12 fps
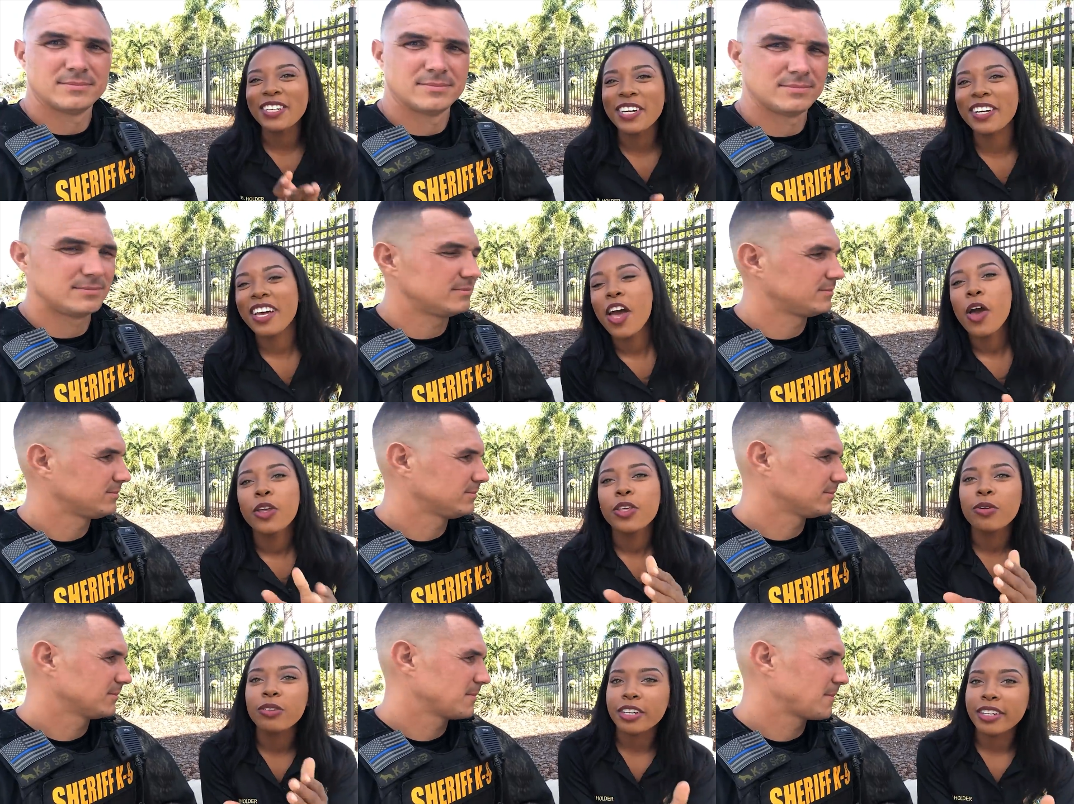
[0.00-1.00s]
Speaker 1: look.
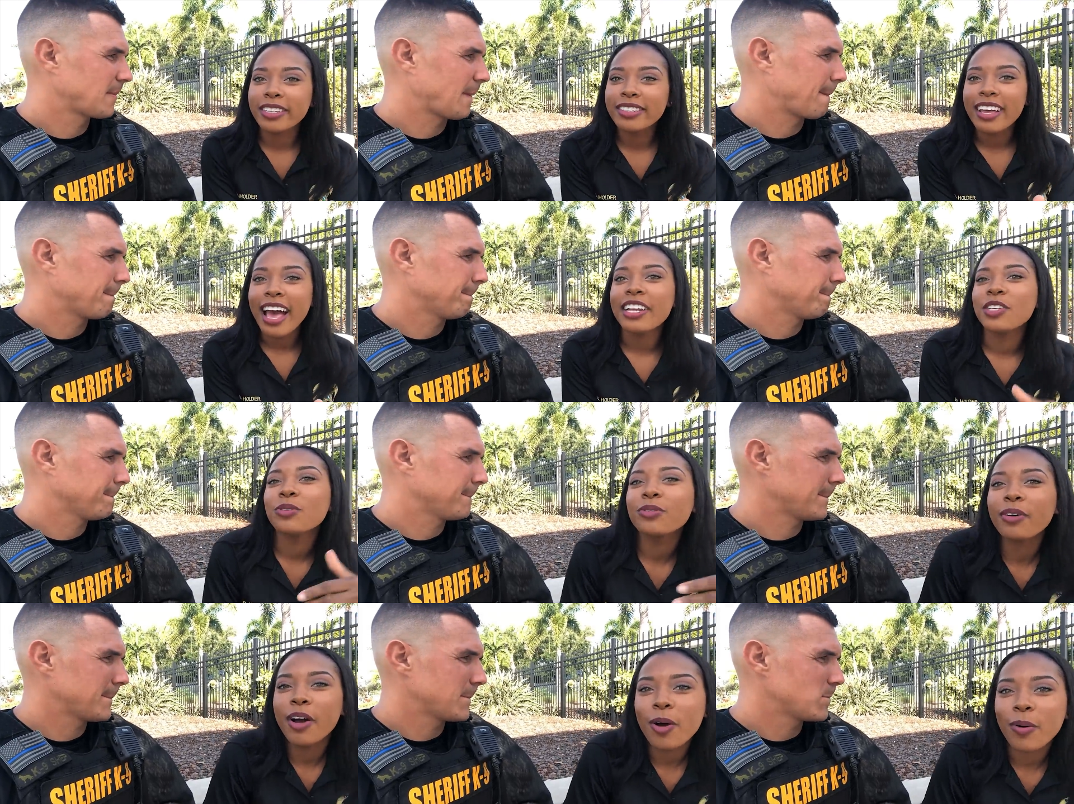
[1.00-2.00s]
You learn and you
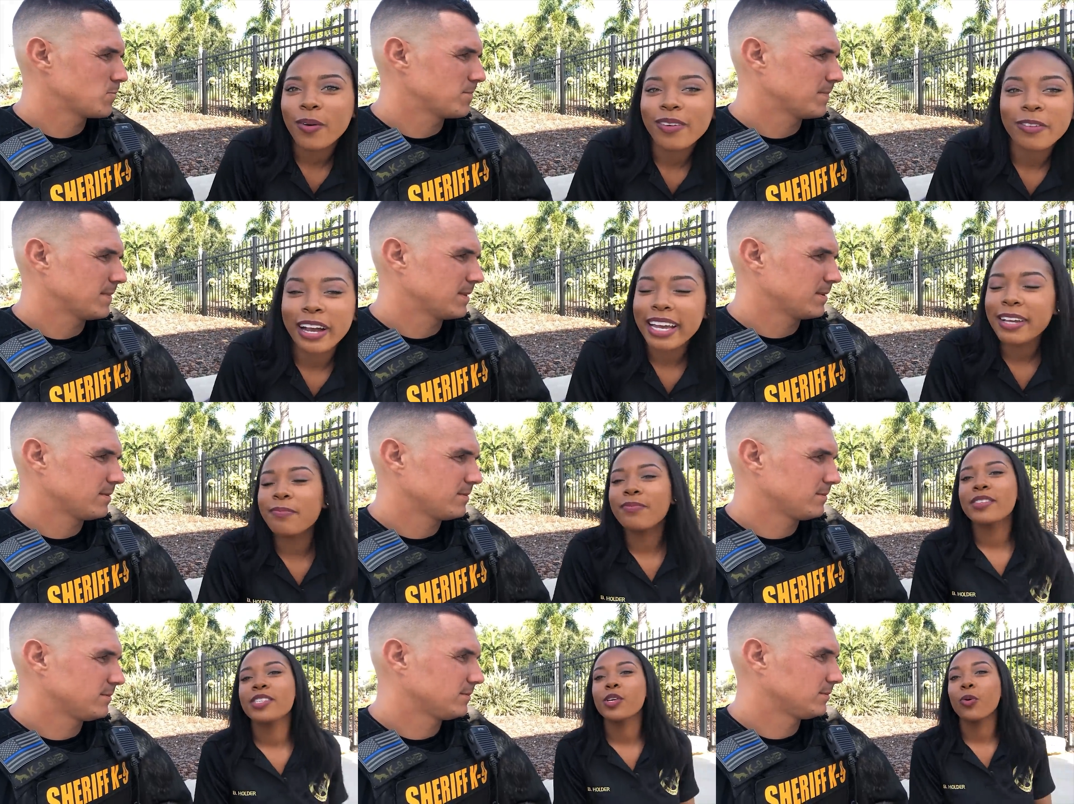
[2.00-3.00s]
grow, right?
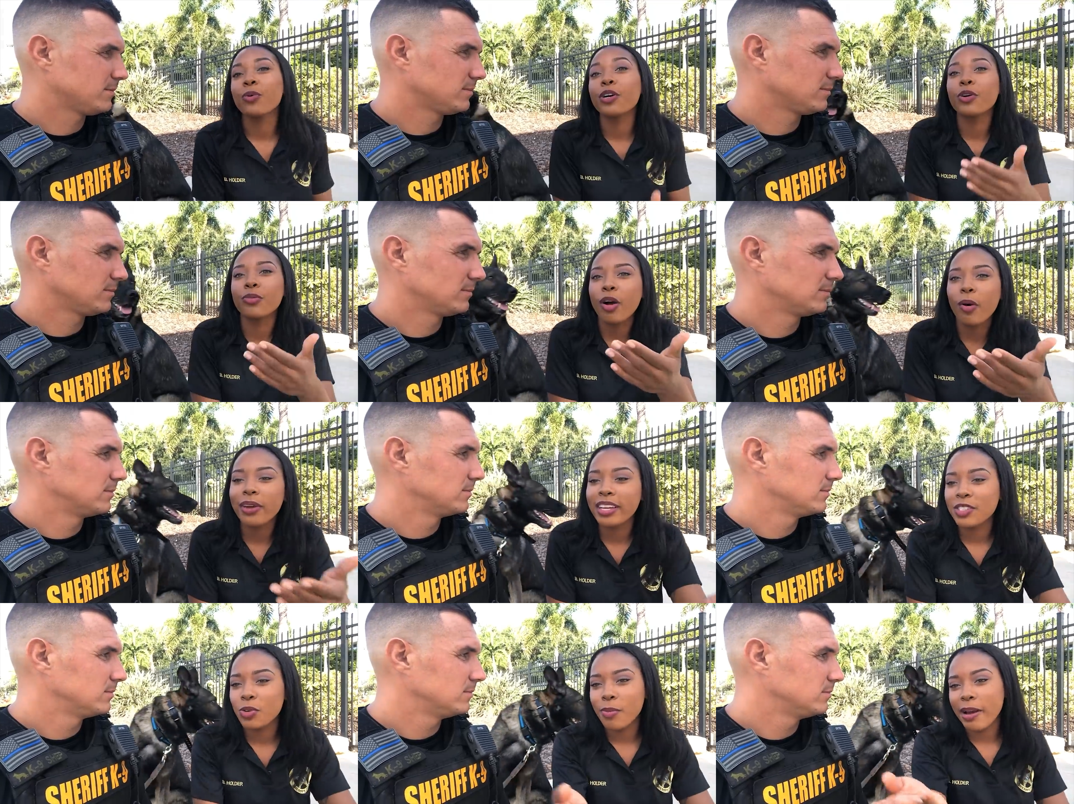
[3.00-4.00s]
So we're growing
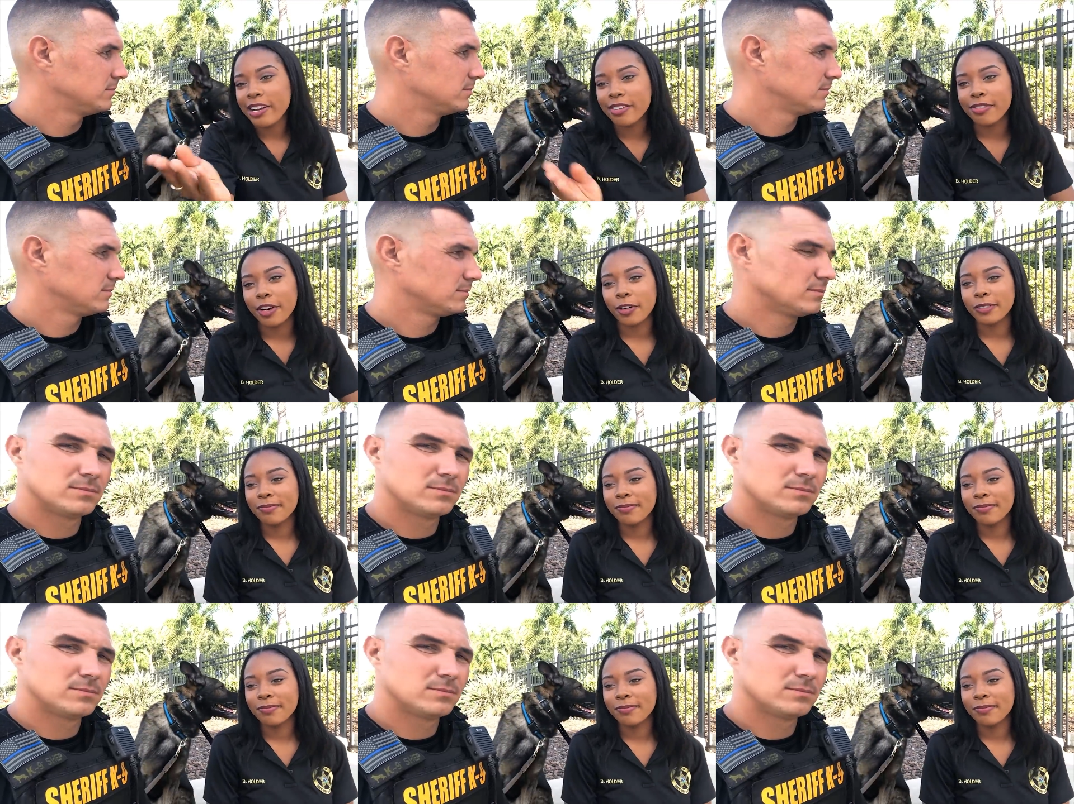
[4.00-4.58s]
into a microphone.